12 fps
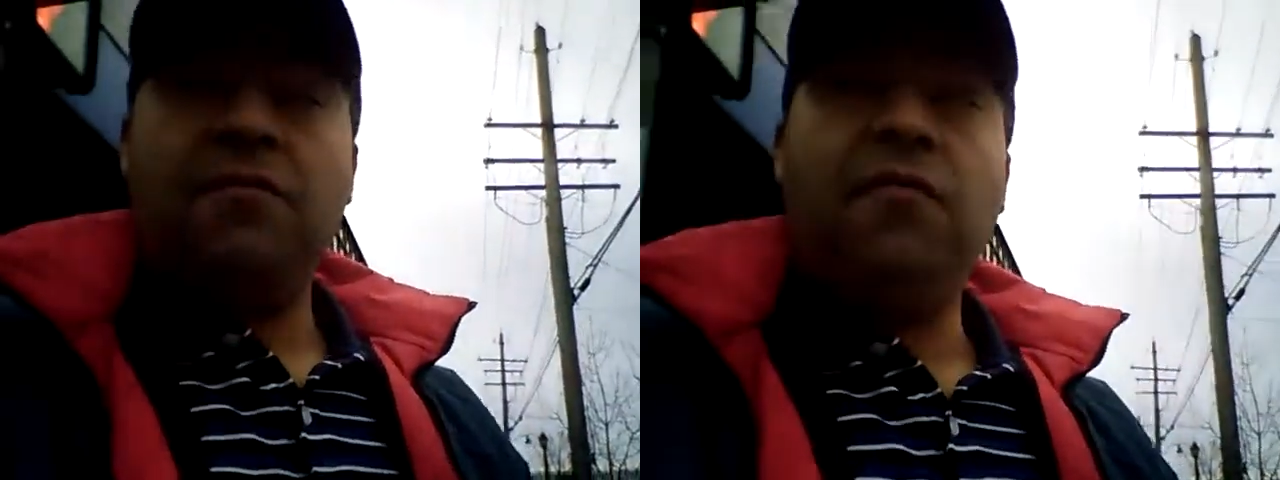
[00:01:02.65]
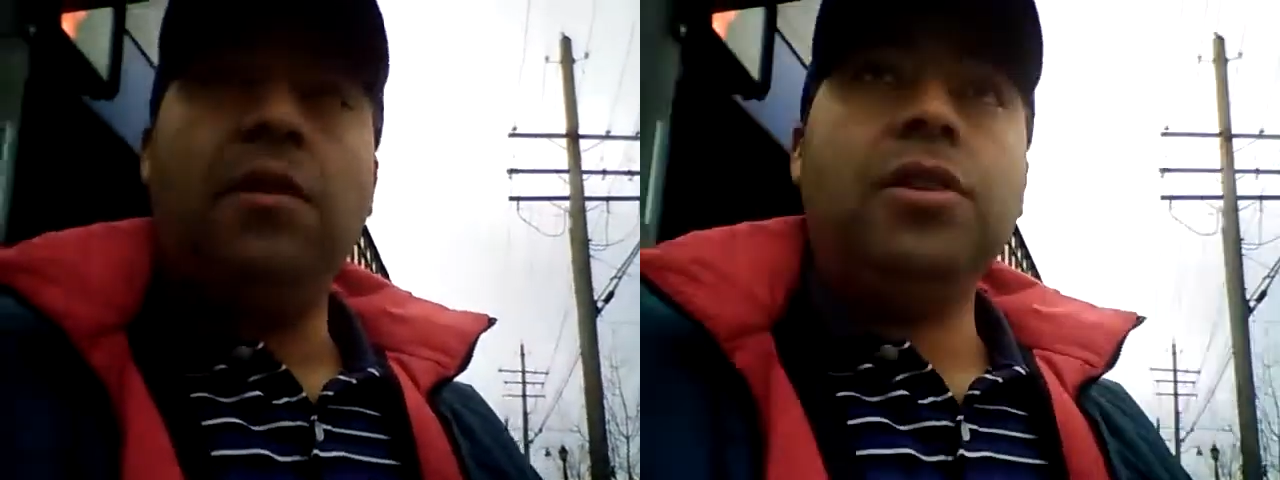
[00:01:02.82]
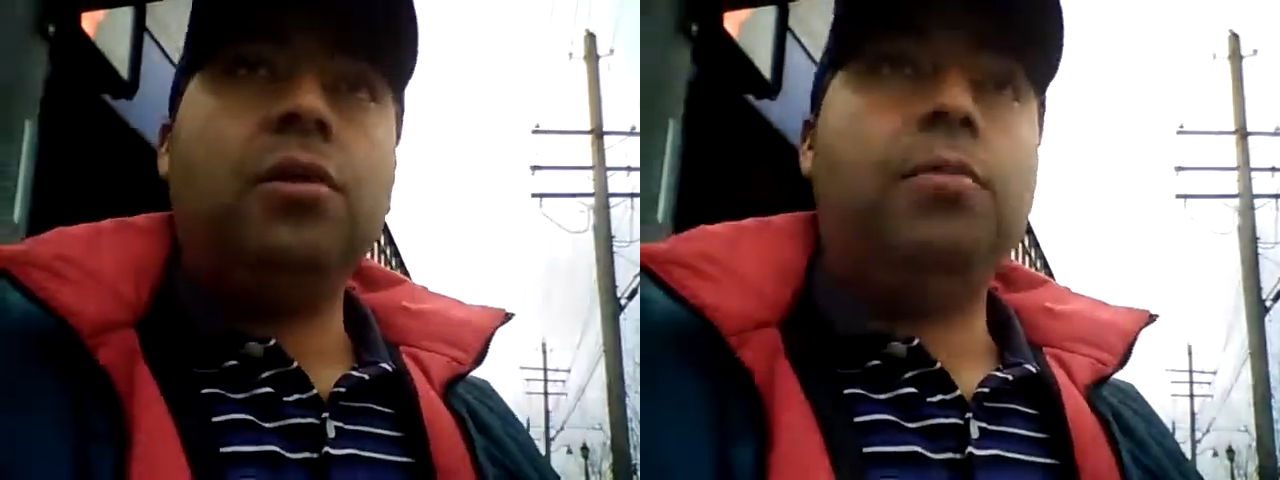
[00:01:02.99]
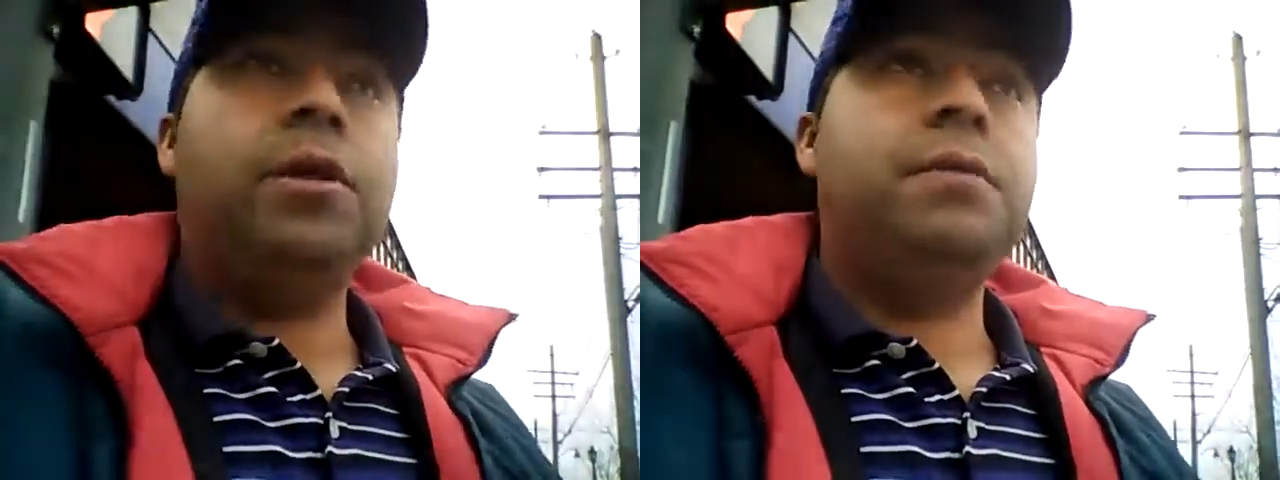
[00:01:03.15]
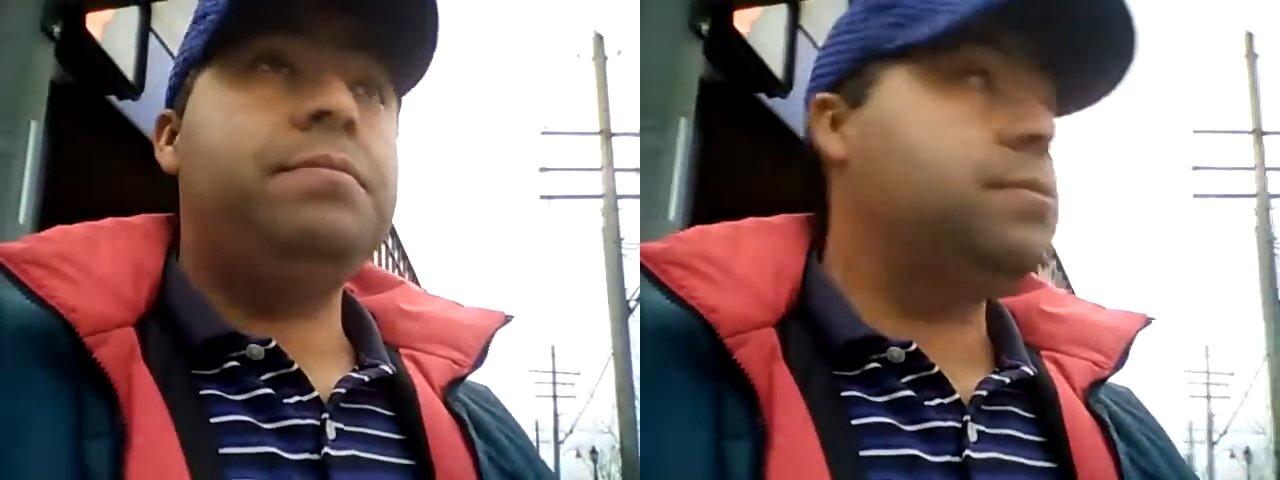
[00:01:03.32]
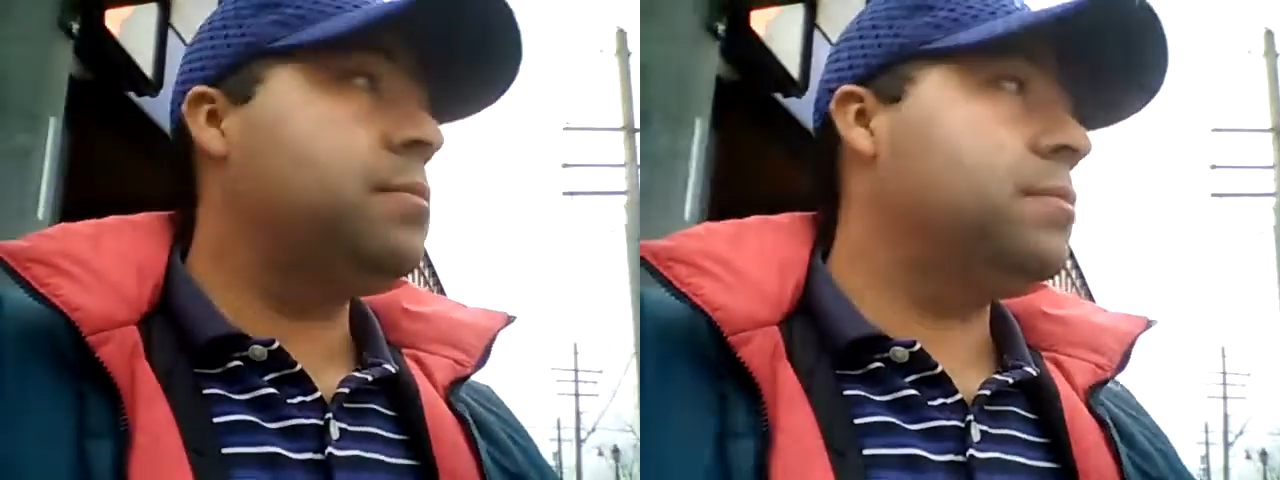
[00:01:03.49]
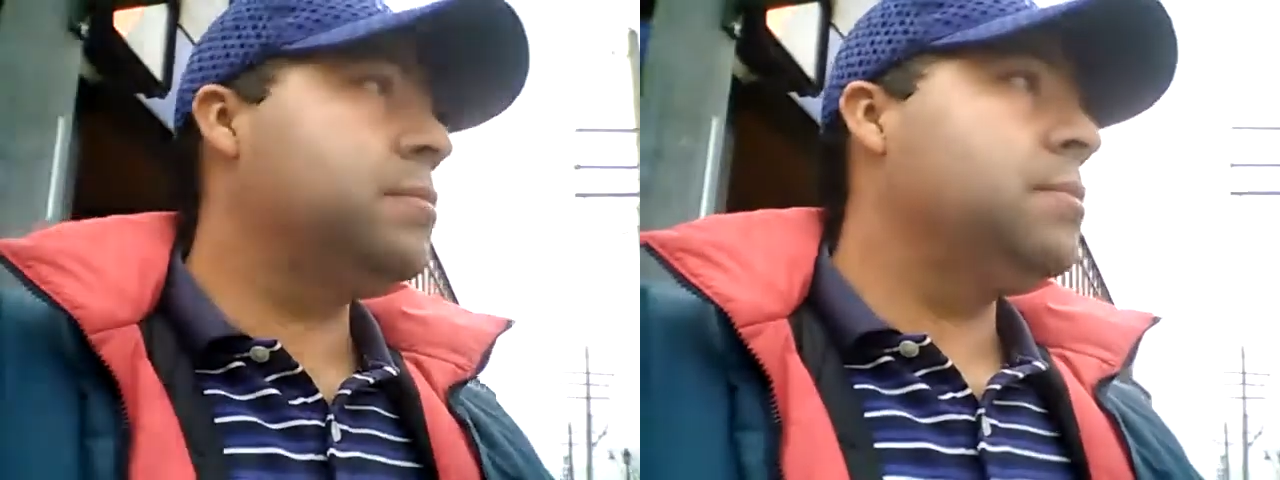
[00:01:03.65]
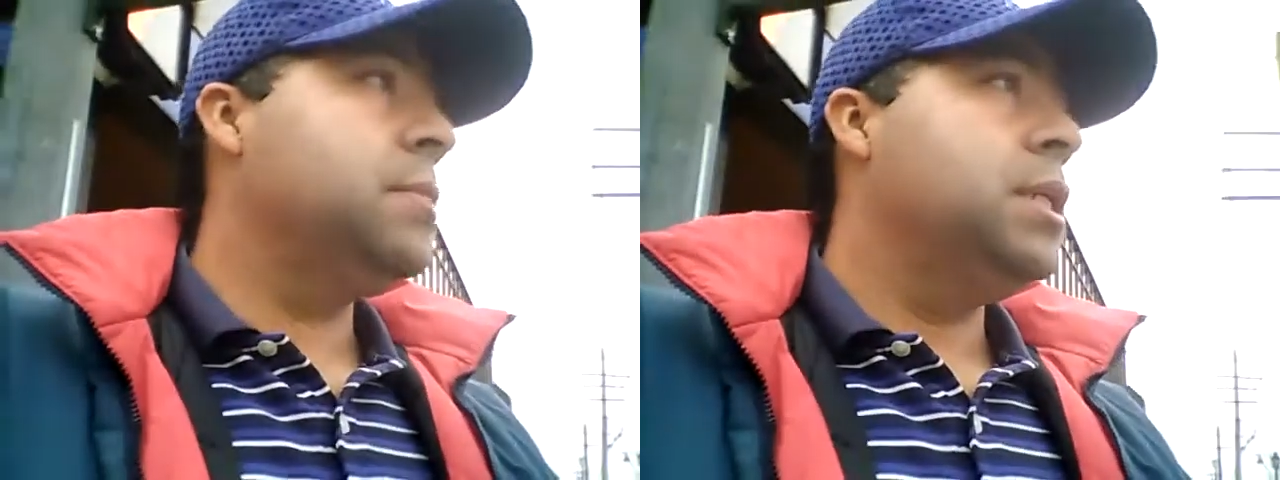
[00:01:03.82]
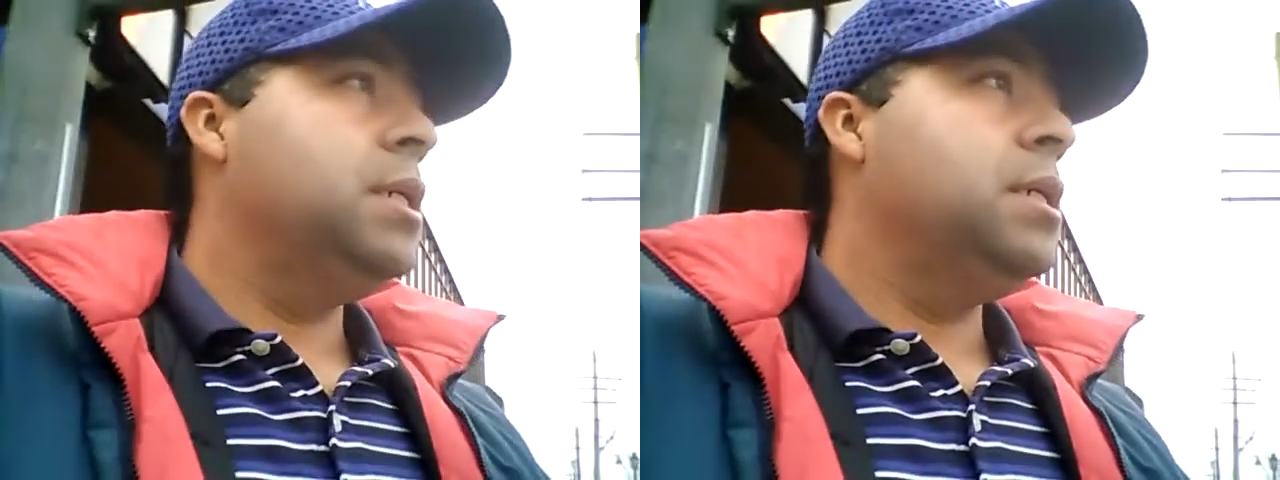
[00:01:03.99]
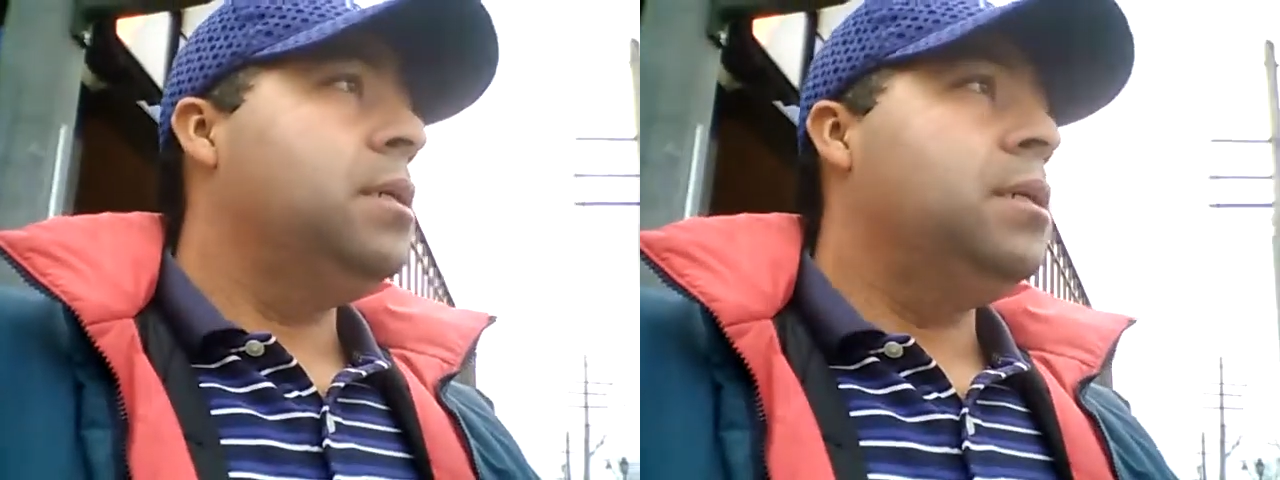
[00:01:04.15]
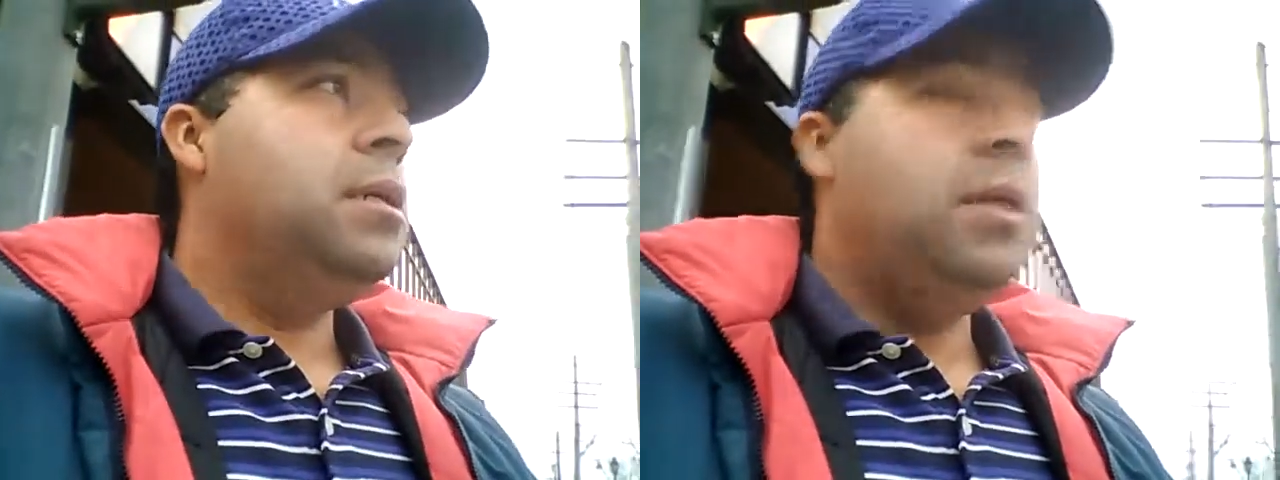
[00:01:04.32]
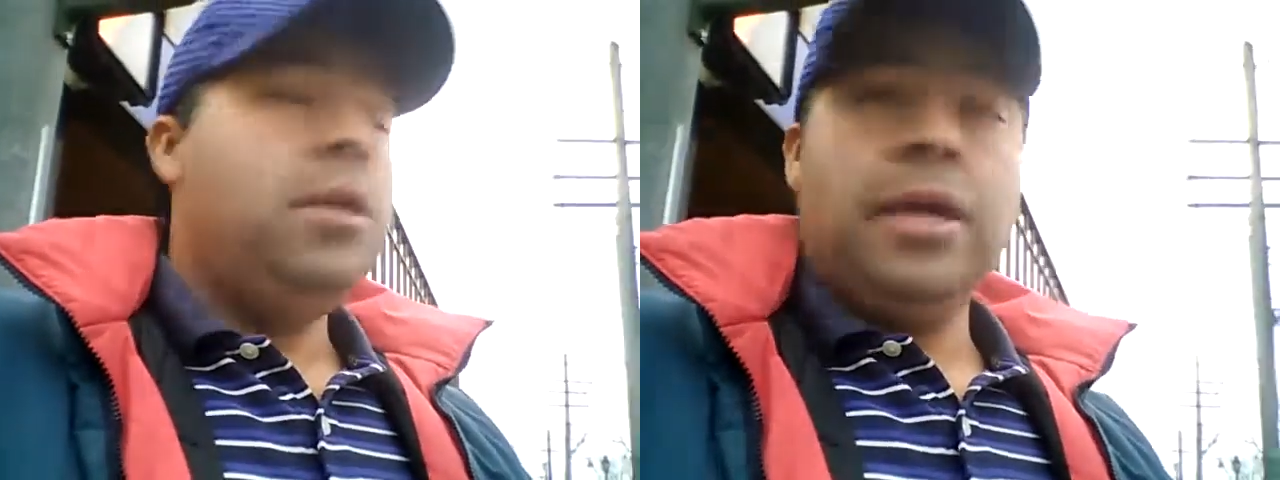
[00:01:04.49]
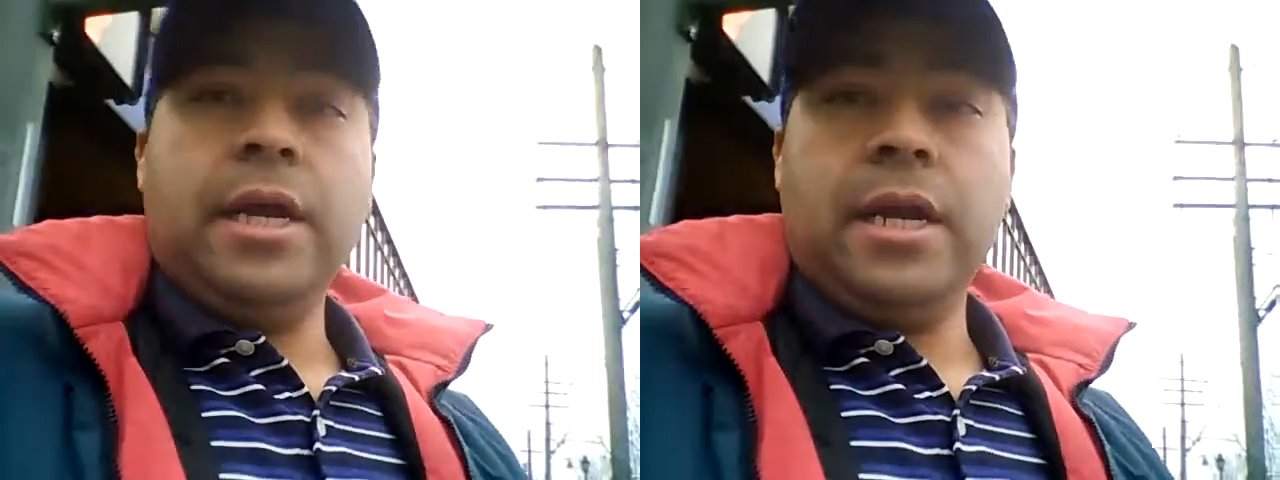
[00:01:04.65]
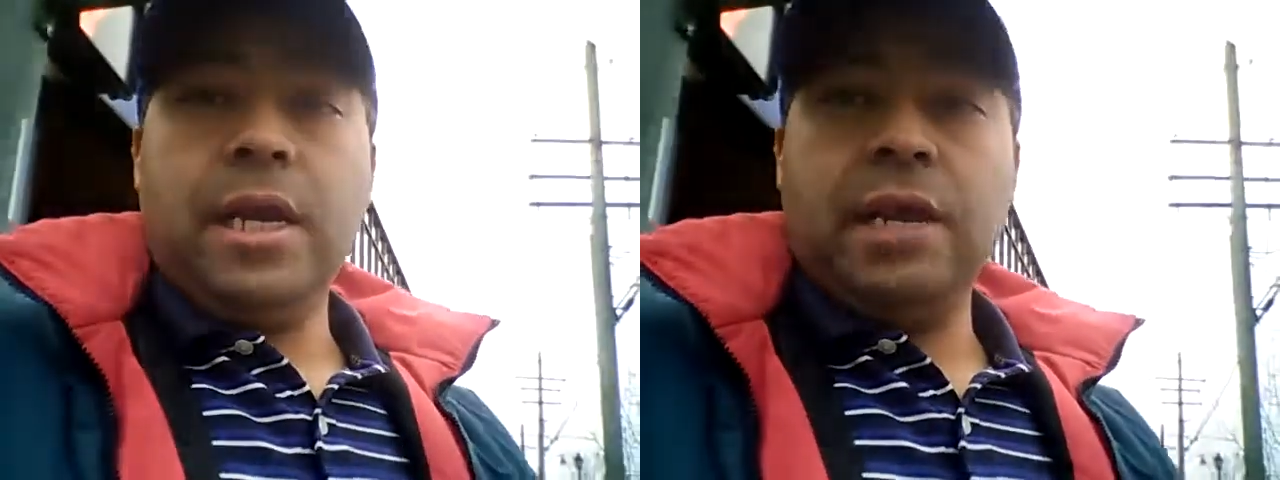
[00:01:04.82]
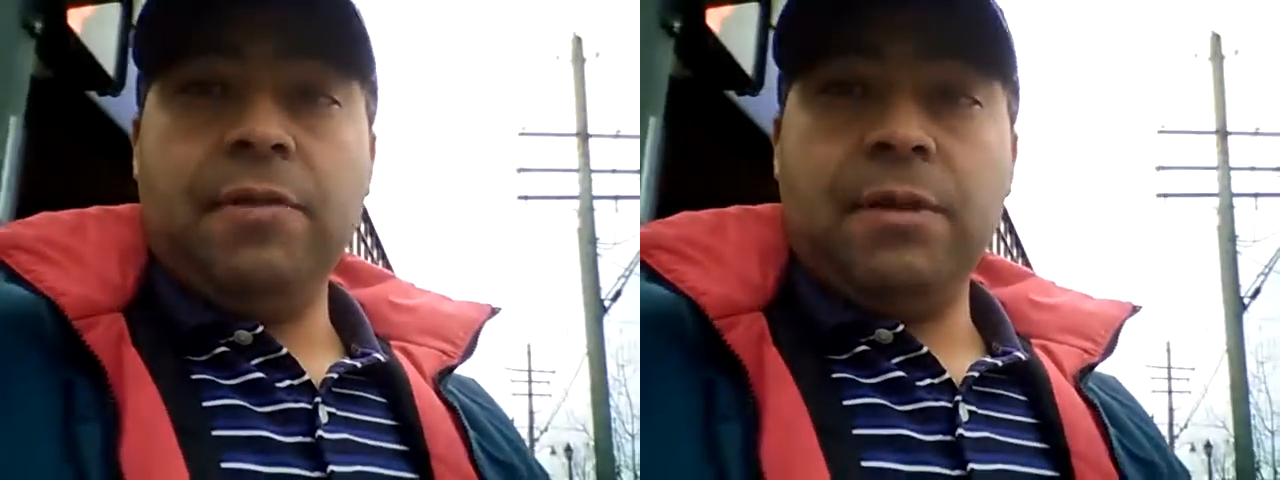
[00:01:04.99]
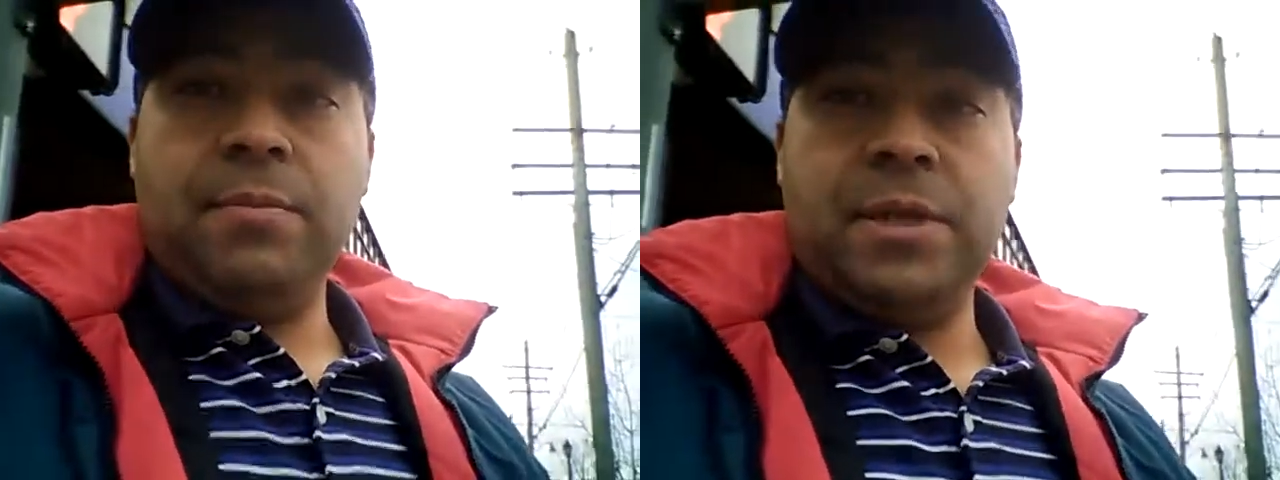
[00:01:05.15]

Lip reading: phone number. You gotta give a